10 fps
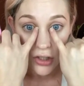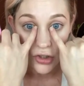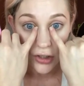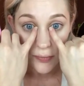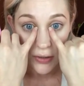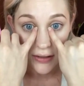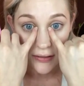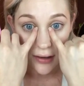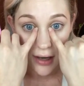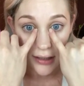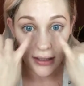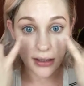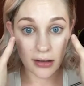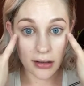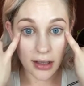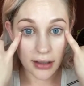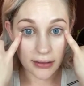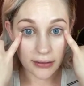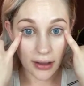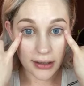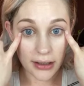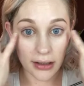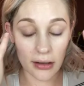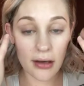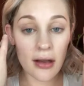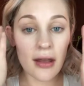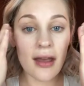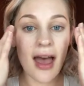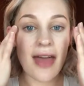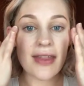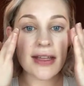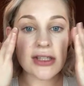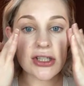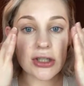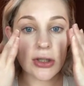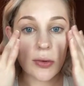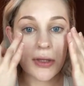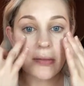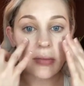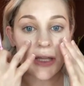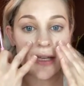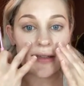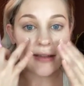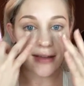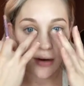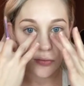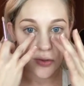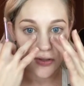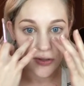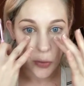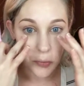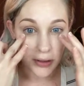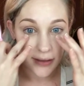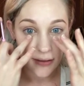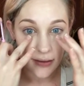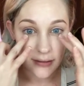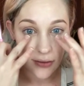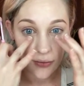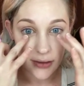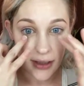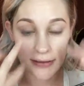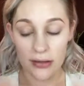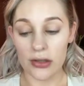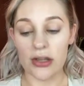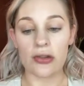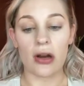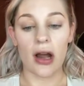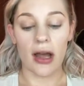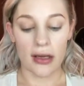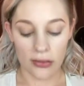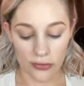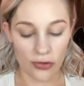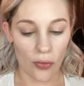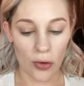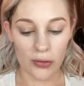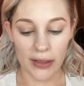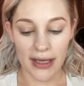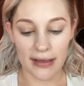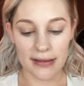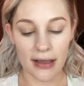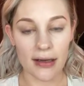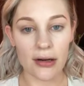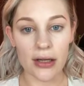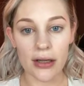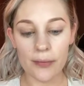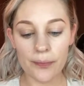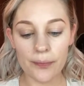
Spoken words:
Just put a dot here and a dot here, and then slowly blend it downwards. Don't blend it into those lines underneath your eye. You don't want to enhance that area.